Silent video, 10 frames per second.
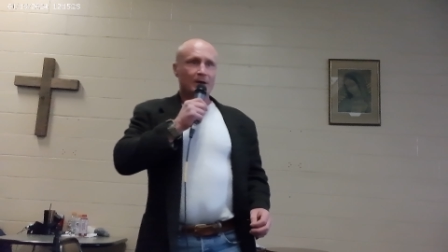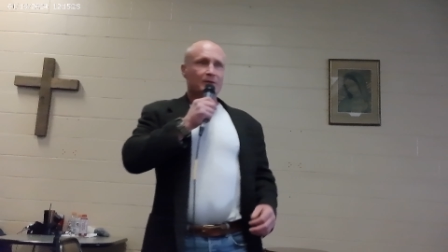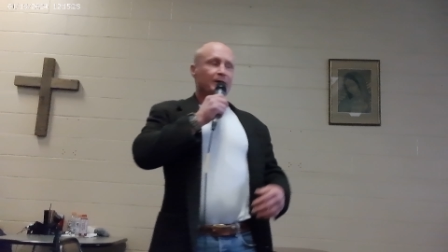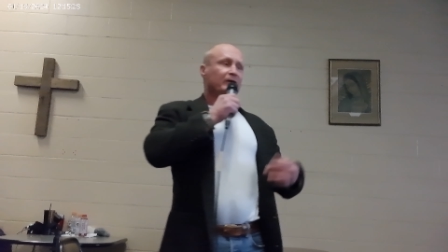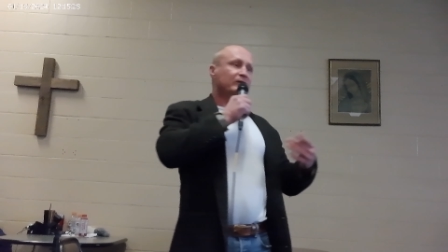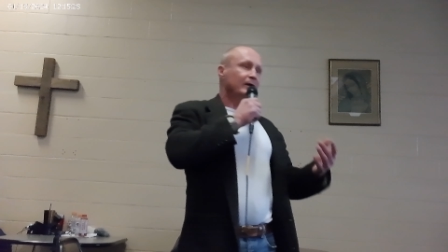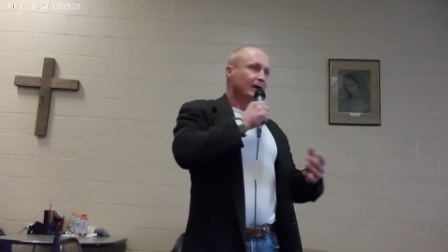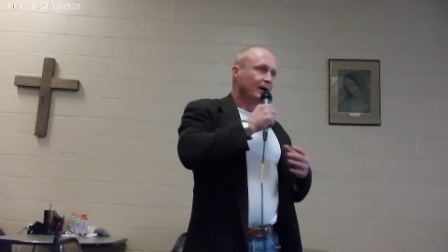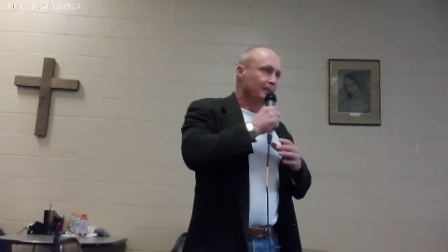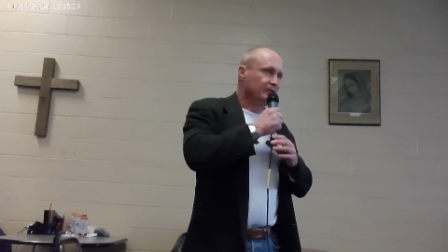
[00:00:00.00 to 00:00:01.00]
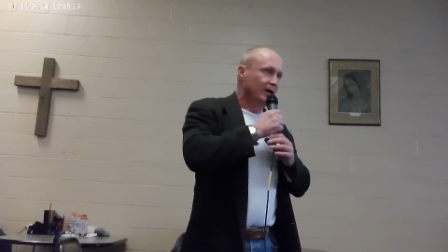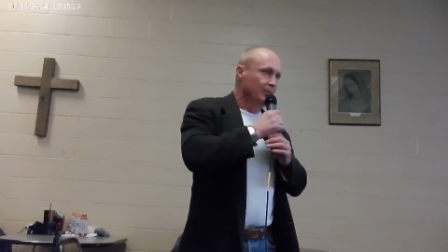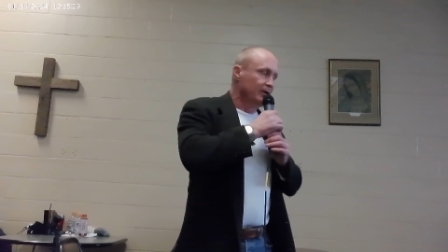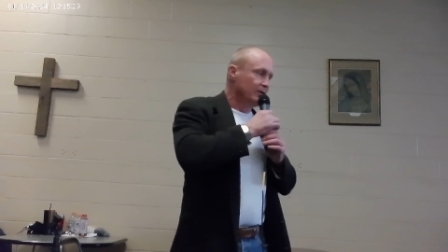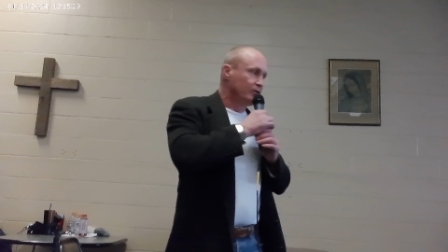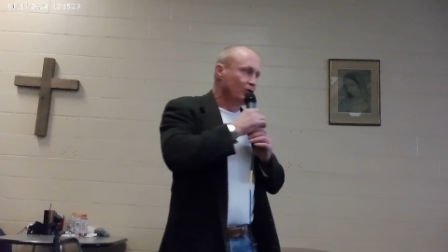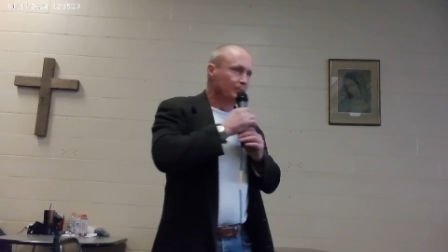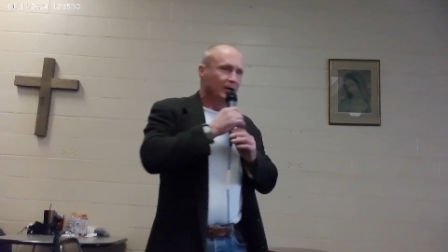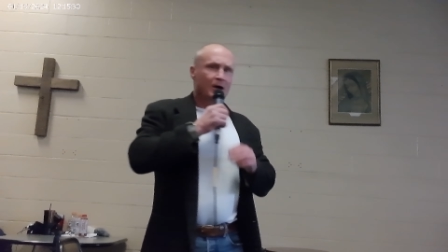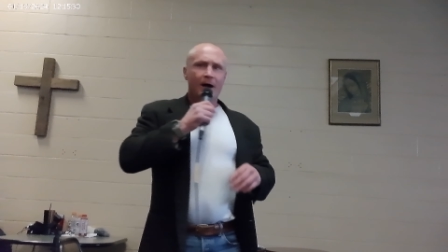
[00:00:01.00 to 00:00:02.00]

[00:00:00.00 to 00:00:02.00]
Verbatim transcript: The next day, the cops came in and they told me,